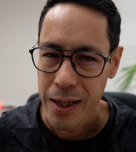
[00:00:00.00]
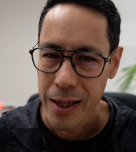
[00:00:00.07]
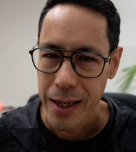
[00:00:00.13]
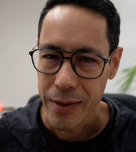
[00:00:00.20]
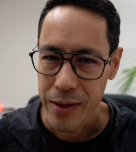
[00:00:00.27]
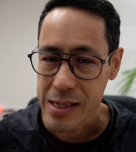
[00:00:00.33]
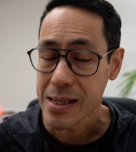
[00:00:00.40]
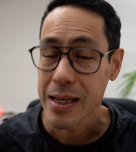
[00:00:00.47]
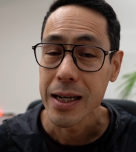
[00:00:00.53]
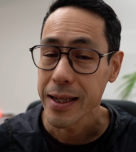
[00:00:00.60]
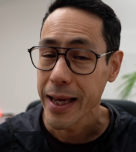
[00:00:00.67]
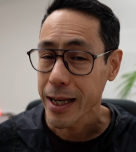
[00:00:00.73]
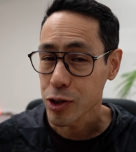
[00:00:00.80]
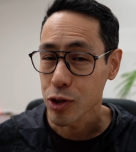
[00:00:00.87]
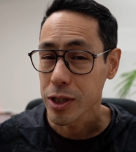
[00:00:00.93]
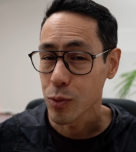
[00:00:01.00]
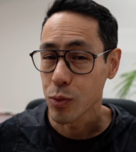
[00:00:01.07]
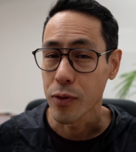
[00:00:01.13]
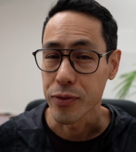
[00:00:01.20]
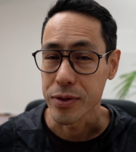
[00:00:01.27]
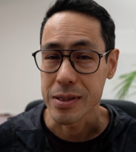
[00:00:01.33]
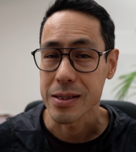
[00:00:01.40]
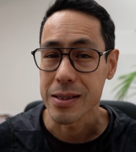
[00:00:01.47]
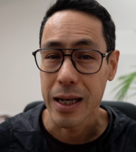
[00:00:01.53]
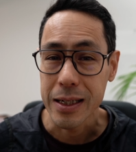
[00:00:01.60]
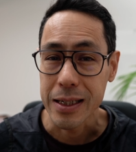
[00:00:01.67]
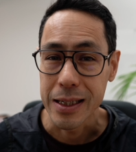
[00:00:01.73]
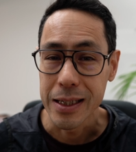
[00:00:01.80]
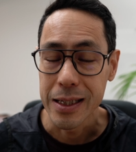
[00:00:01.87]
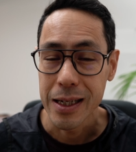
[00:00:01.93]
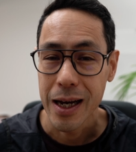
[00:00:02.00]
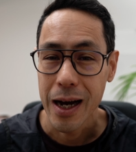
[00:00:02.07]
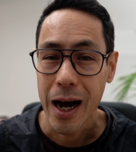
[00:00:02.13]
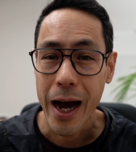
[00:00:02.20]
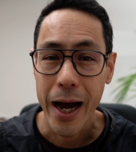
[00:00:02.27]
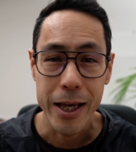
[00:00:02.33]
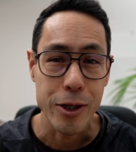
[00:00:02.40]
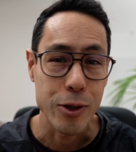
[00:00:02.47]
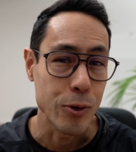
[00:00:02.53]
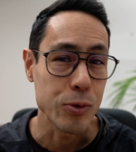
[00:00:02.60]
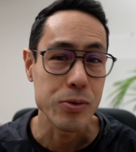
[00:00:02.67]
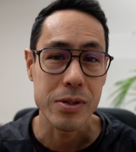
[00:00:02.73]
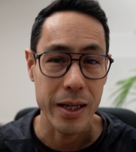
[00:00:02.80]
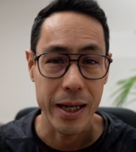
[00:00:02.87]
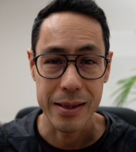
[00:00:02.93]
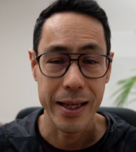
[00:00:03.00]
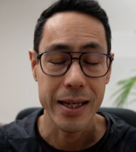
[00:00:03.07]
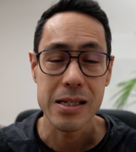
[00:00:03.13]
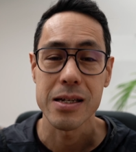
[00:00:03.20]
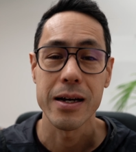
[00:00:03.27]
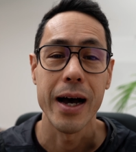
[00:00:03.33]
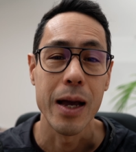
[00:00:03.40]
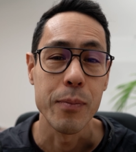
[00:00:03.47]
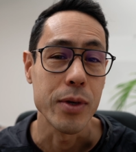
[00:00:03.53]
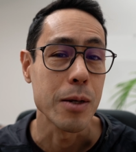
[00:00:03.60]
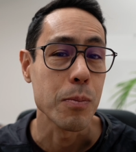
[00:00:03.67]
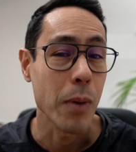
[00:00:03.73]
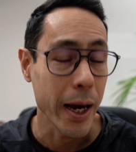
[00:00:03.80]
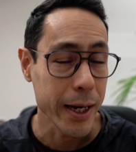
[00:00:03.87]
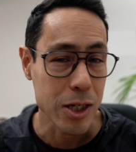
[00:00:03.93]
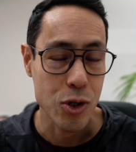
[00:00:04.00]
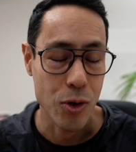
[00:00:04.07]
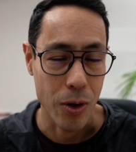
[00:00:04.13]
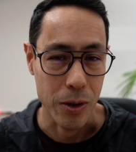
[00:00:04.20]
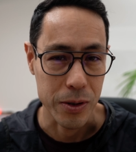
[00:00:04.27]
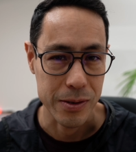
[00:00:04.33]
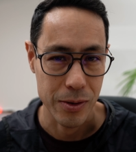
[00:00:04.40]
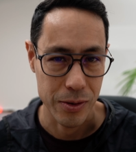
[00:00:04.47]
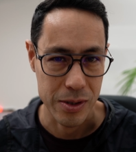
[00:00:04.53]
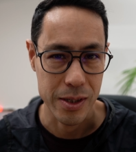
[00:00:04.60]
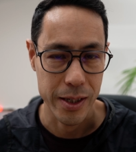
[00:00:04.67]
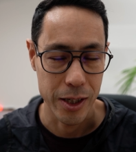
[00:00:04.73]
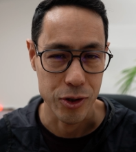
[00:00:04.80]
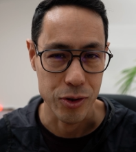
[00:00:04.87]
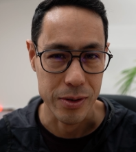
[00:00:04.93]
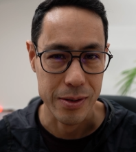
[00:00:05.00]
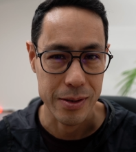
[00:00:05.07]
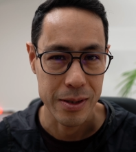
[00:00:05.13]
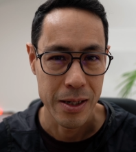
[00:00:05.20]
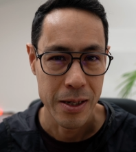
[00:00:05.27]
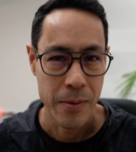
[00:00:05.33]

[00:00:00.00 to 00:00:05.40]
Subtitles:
And they start actually with a study I used at that time in my talks on stages,